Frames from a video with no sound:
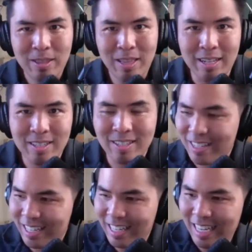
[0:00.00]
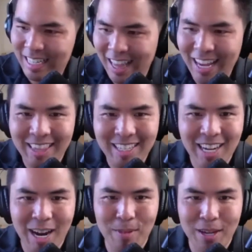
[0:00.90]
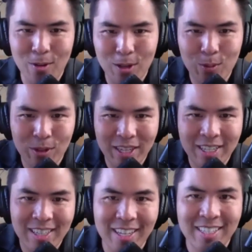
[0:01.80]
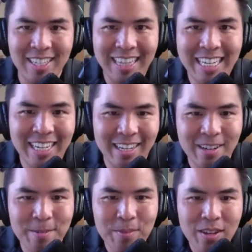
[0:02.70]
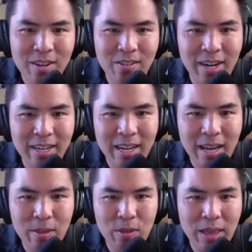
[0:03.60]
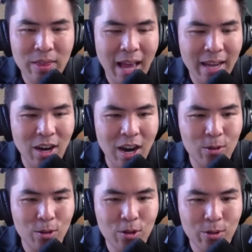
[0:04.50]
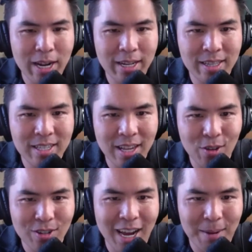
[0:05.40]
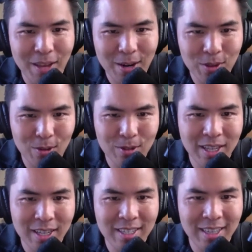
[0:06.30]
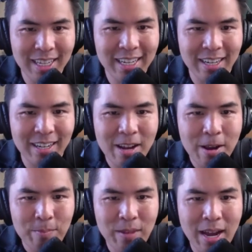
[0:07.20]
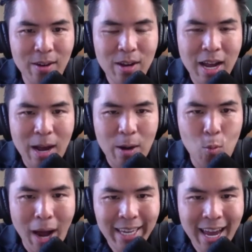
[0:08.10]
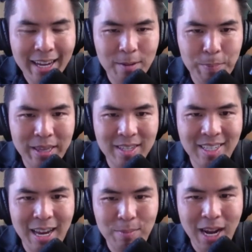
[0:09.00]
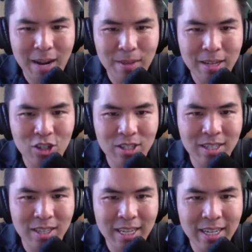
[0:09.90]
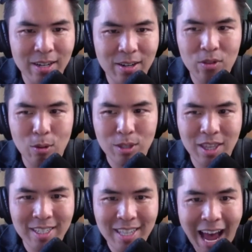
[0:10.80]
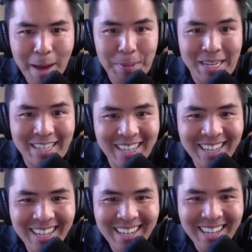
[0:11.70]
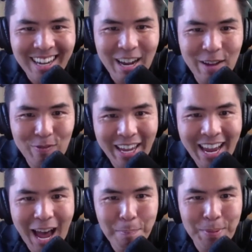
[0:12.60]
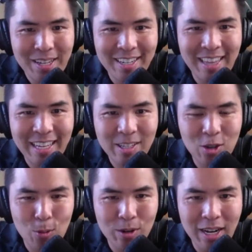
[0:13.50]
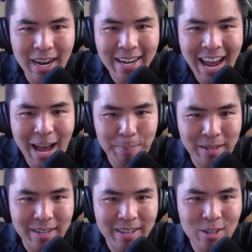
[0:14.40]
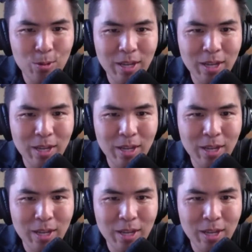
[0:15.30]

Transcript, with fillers: that is like this timeline only with these things deleted, right? then that God will create this other timeline with those things deleted. Now, why can't it be the same timeline just deleted? Those things happened. If they happen, they don't unhappen. You